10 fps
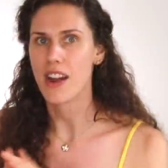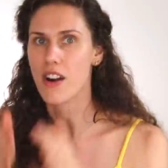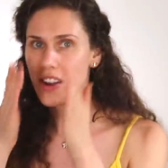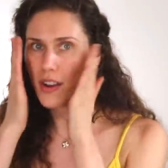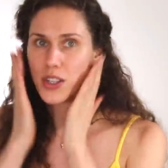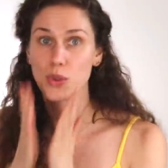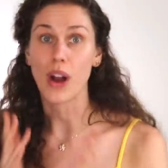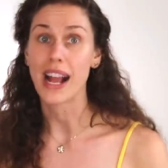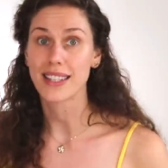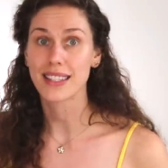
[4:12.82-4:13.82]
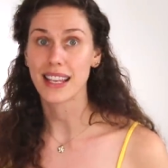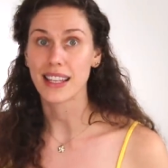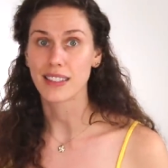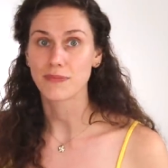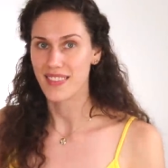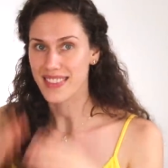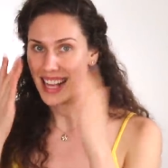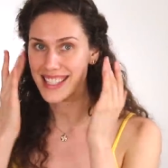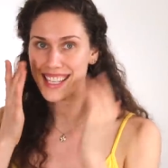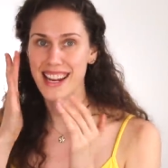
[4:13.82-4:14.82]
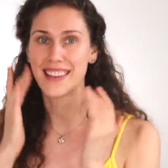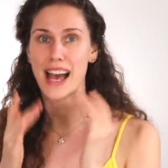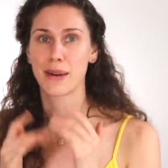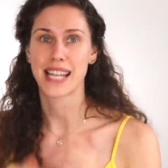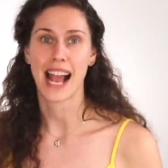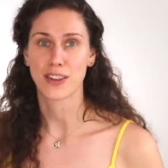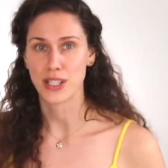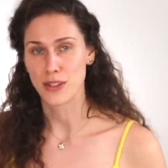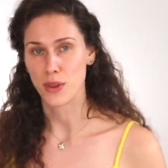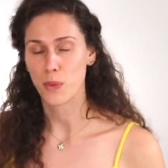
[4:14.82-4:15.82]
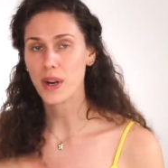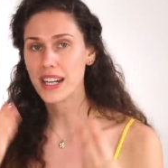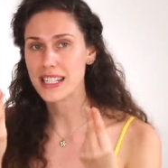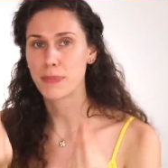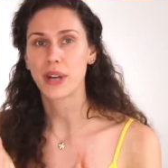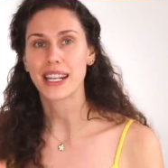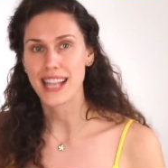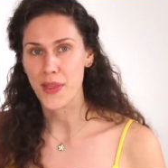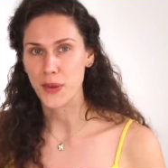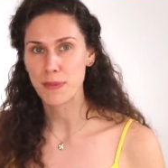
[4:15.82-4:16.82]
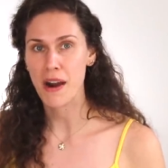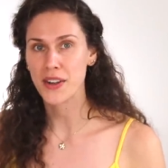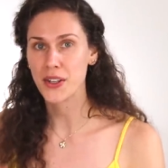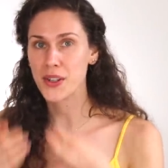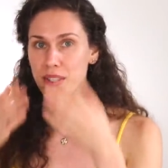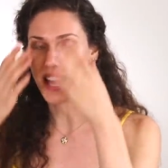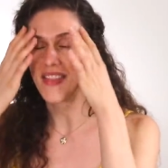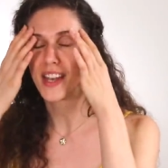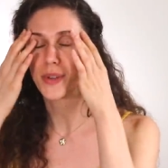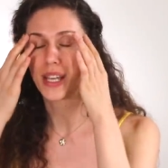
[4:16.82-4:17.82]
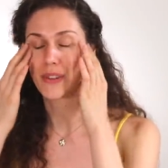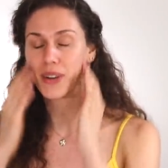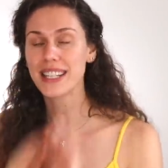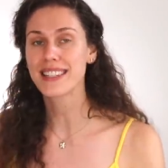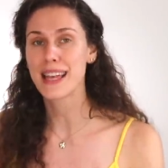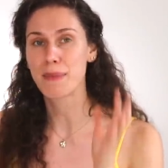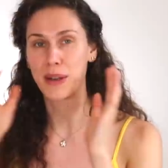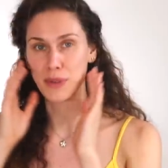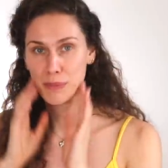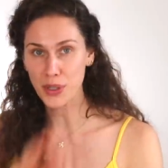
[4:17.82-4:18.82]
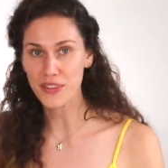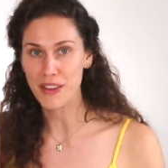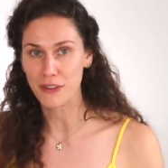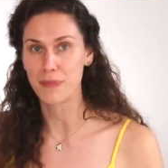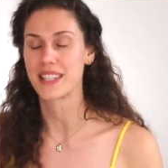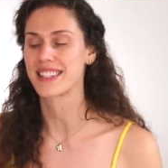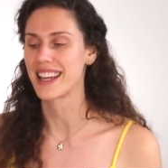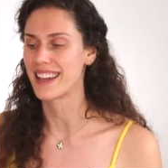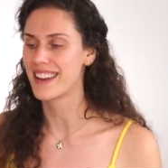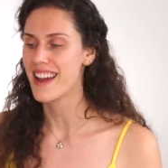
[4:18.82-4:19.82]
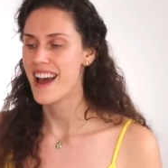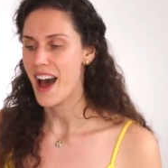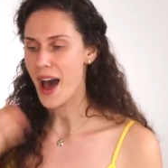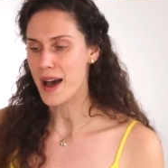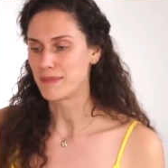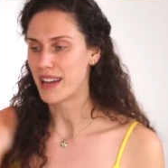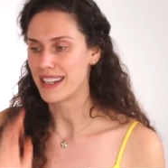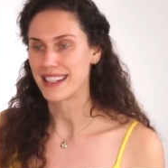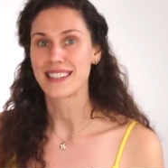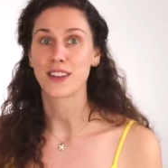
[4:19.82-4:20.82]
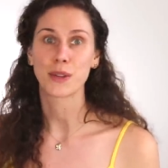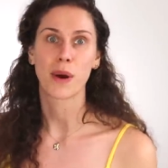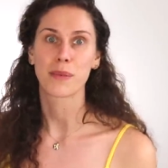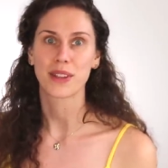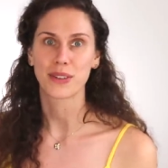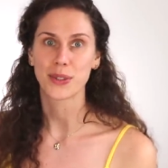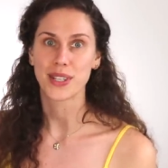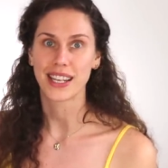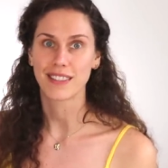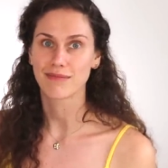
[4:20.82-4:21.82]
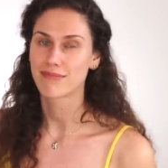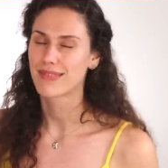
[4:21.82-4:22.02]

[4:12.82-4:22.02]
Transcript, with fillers: on on dry skin. That's gonna allow it to actually do the work to break break down those particles and then you can rinse them and remove them from the skin um, and continue on with your routine.